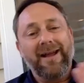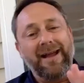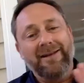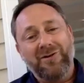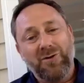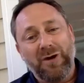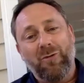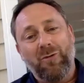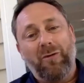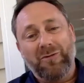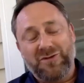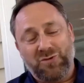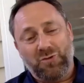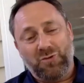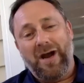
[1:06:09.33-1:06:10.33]
and doing what
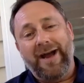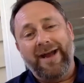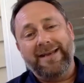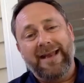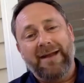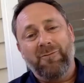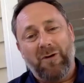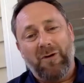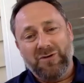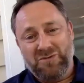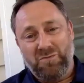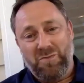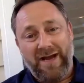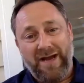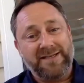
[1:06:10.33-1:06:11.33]
was right and what
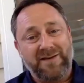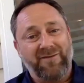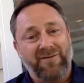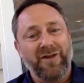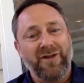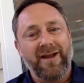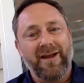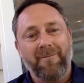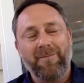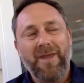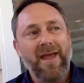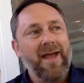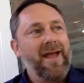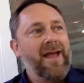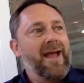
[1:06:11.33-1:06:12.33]
was best for them.